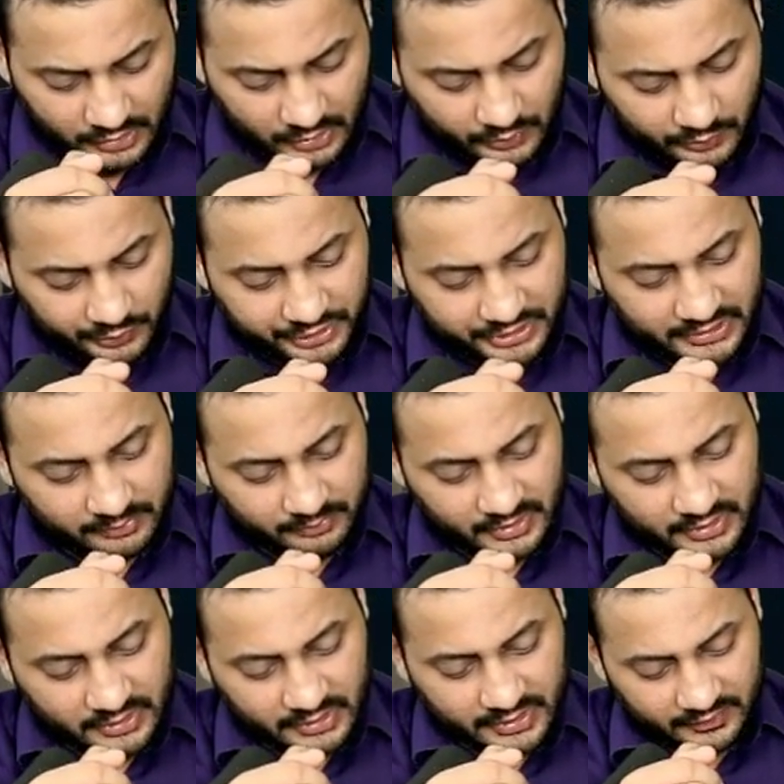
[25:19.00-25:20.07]
Question number
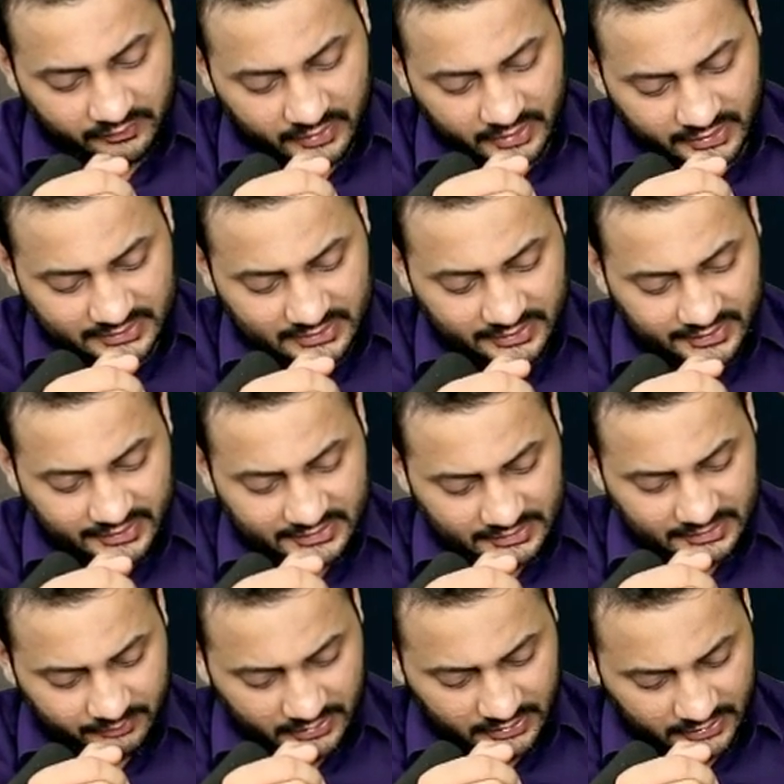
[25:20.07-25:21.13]
31 is again
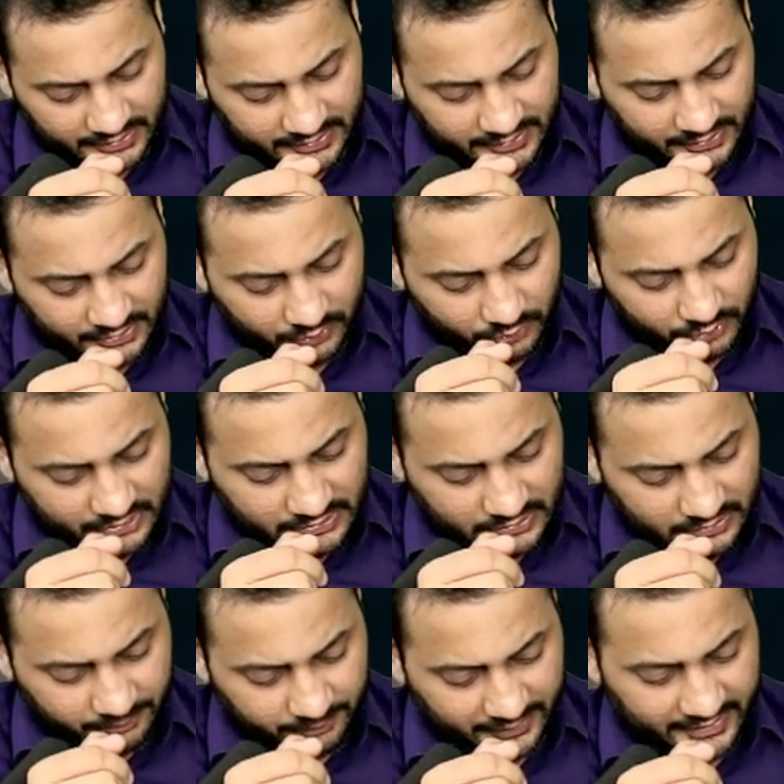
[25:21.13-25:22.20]
similar. It includes
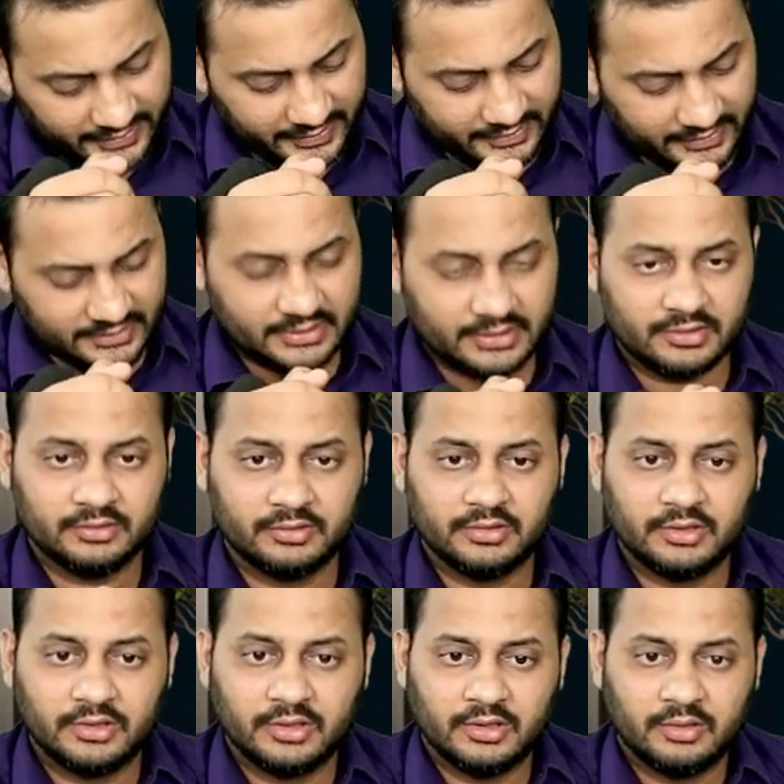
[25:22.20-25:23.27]
the patent
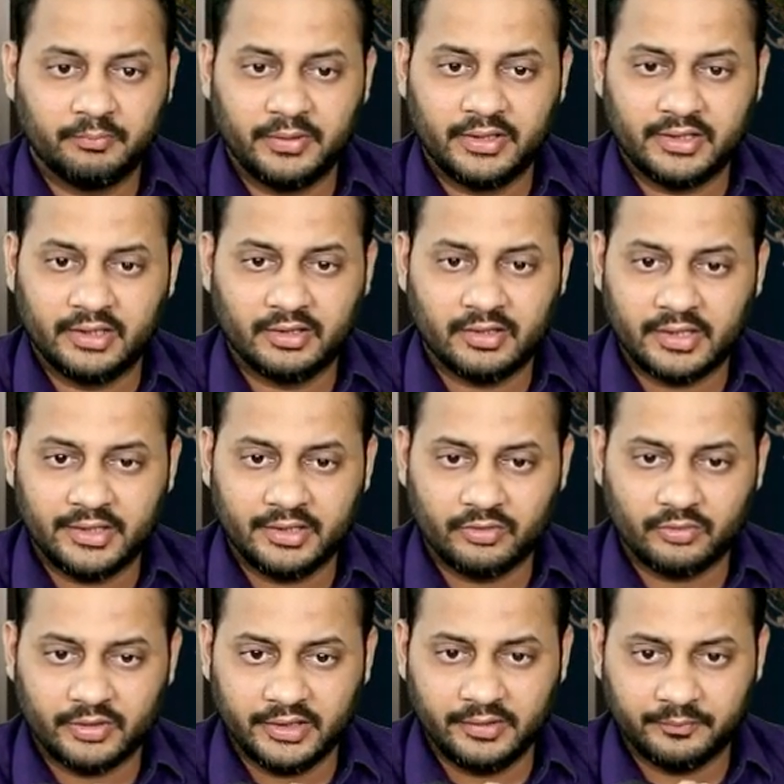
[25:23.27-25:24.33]
right.
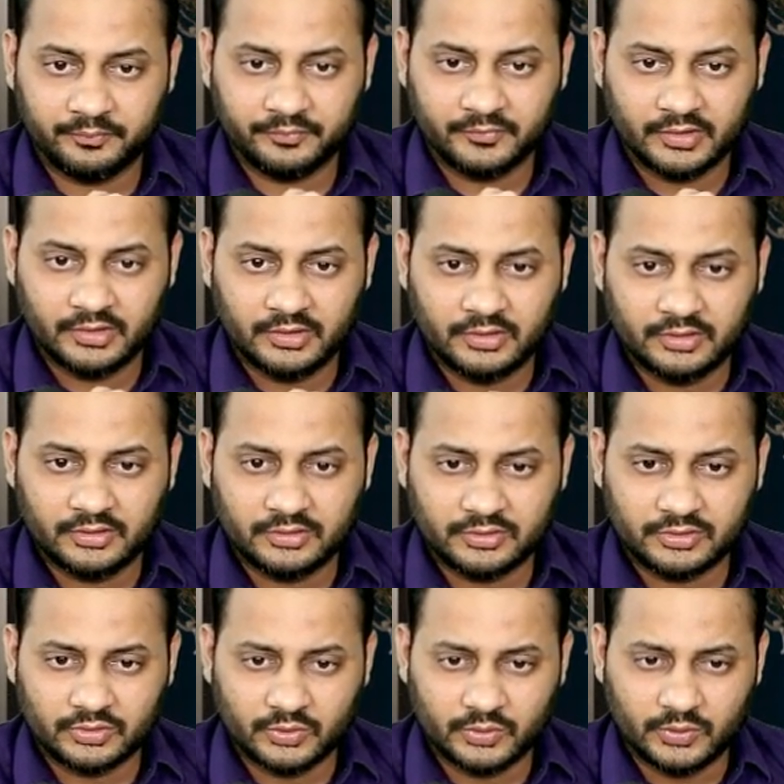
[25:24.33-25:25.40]
Okay,
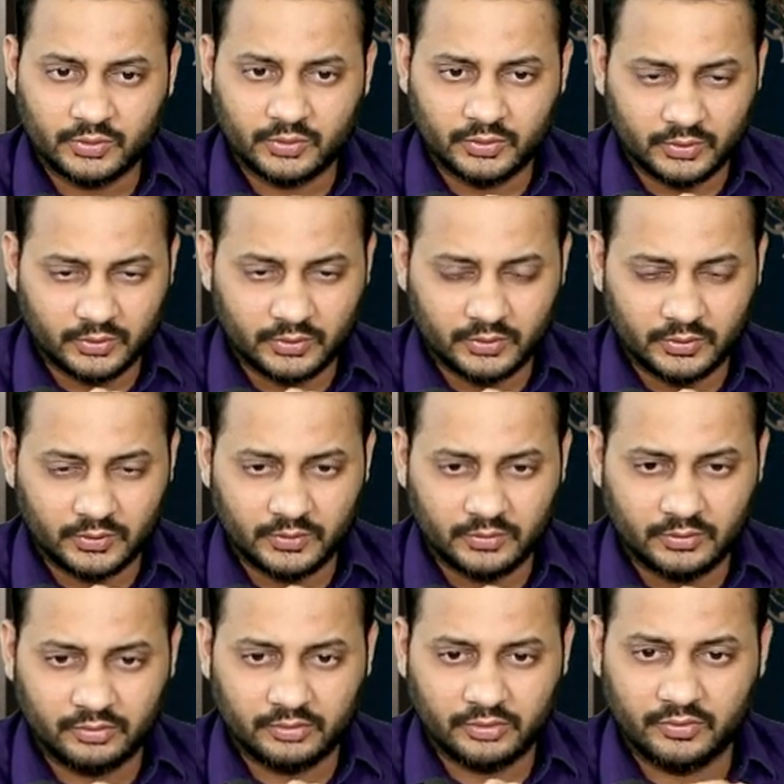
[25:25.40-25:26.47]
so
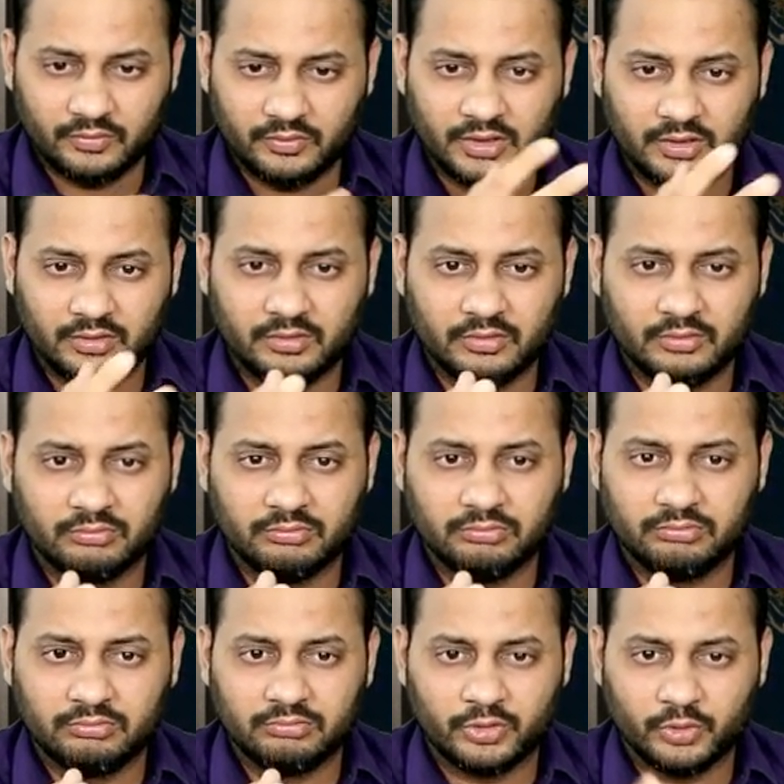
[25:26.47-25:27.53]
you will
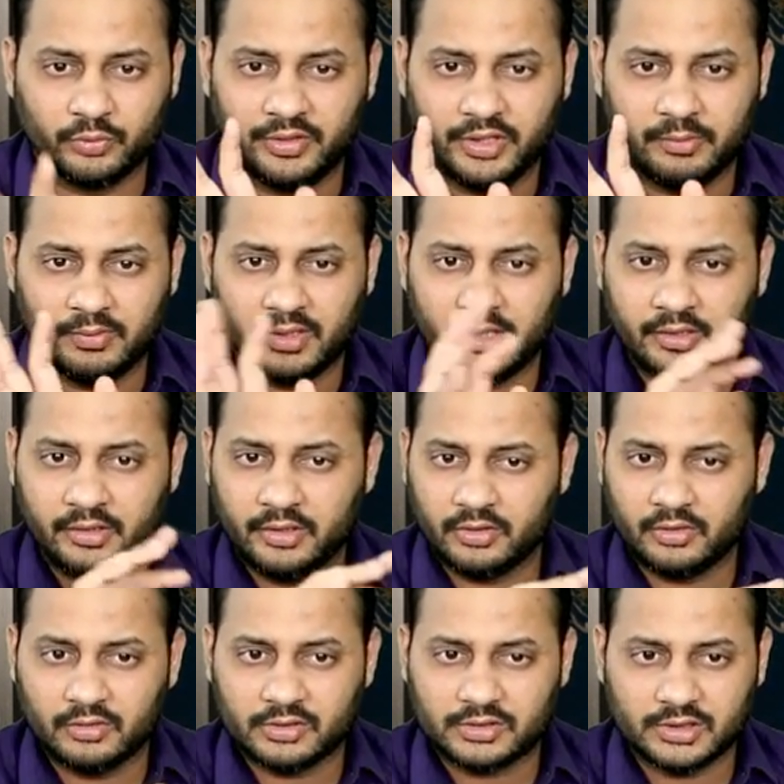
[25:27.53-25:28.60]
do it by
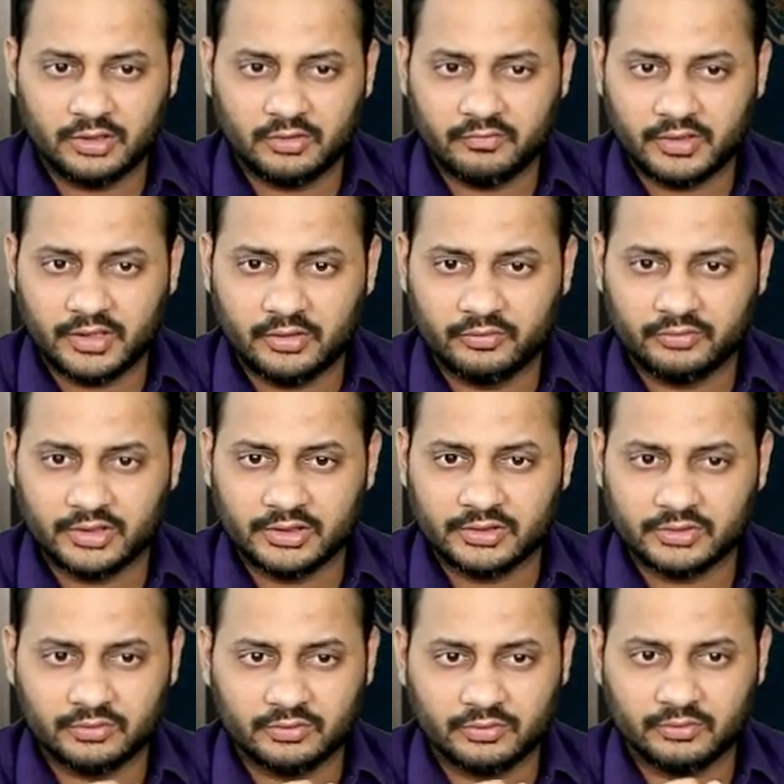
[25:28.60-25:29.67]
yourself. I don't think
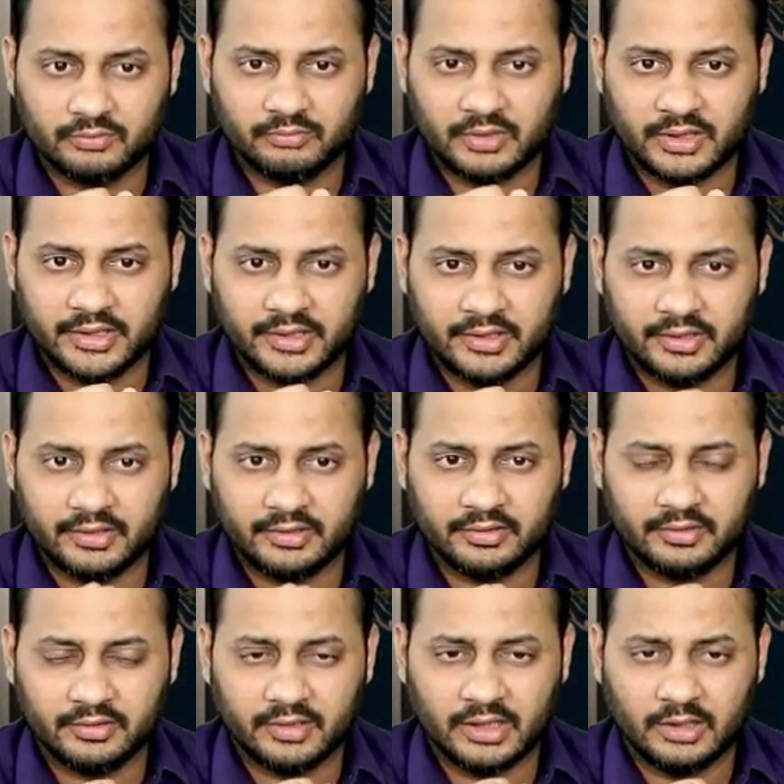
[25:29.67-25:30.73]
so my
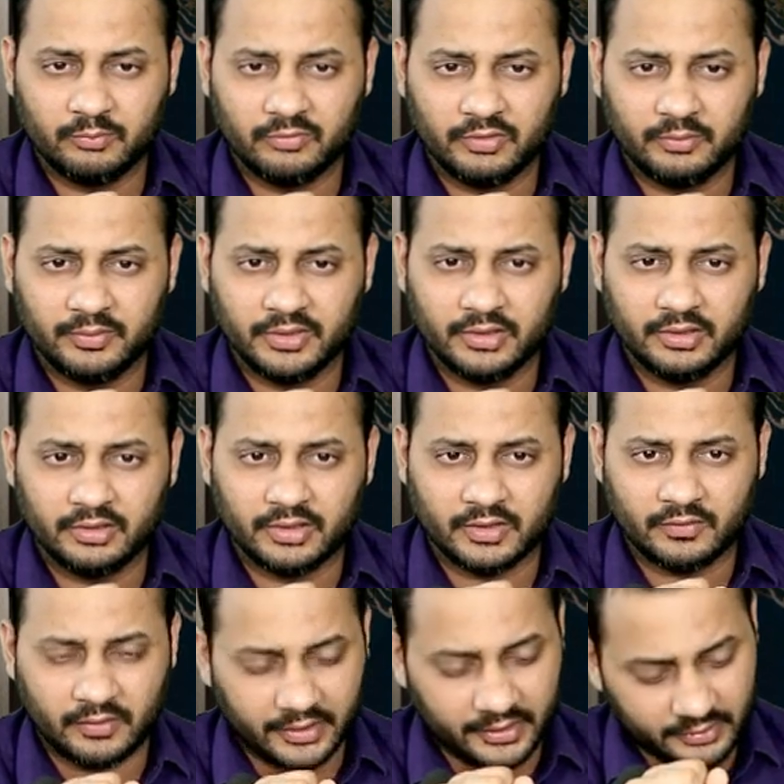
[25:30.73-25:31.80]
help will be
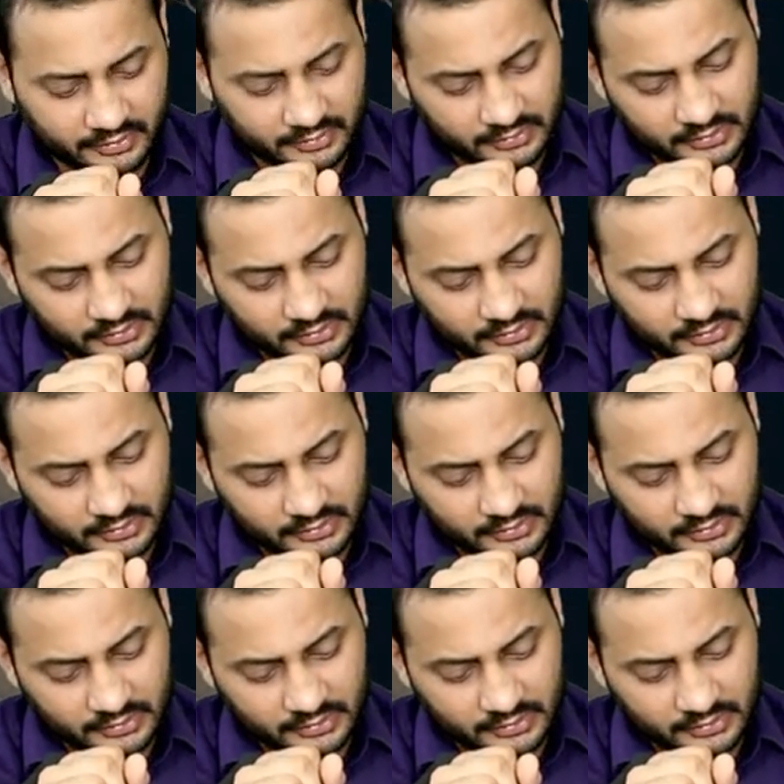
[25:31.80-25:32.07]
required.